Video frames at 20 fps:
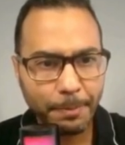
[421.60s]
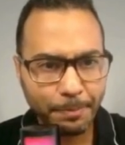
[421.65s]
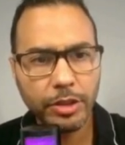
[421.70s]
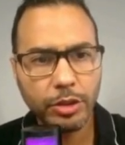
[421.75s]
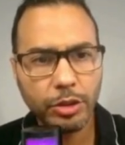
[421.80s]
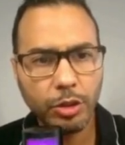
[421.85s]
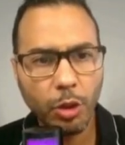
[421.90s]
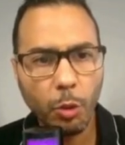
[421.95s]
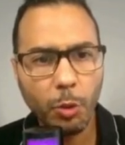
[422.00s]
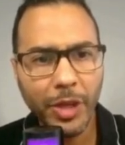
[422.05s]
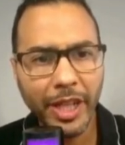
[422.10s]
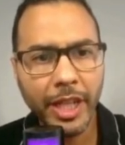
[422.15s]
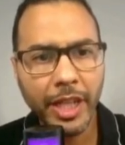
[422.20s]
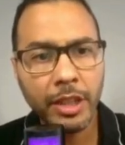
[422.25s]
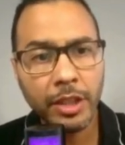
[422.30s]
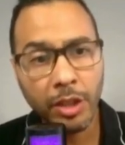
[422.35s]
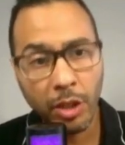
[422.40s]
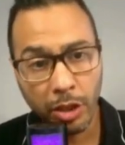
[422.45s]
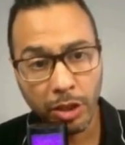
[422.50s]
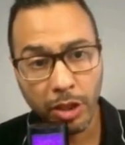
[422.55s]
so we
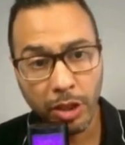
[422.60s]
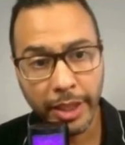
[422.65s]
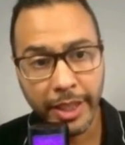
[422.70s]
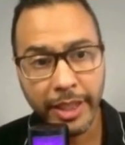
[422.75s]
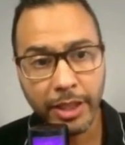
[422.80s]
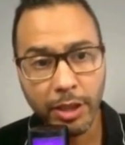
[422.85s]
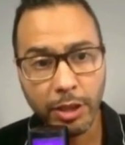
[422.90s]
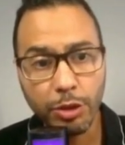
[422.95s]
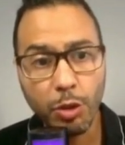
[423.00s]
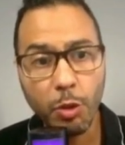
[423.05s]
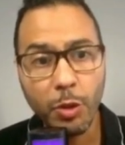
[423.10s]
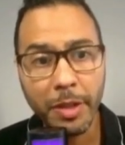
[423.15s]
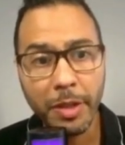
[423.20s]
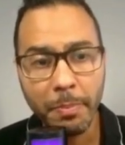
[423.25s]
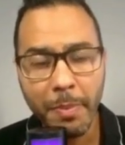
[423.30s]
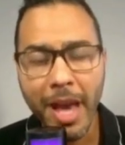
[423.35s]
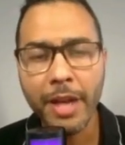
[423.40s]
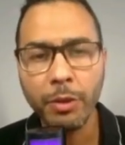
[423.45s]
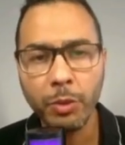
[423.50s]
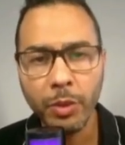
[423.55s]
can either do it
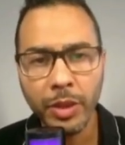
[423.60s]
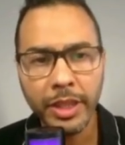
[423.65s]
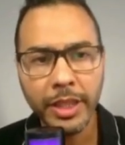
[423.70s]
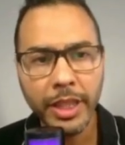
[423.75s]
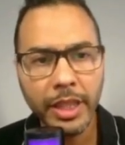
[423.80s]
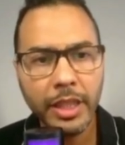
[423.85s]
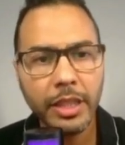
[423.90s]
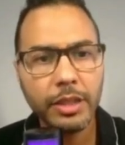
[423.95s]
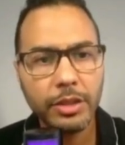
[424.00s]
manually.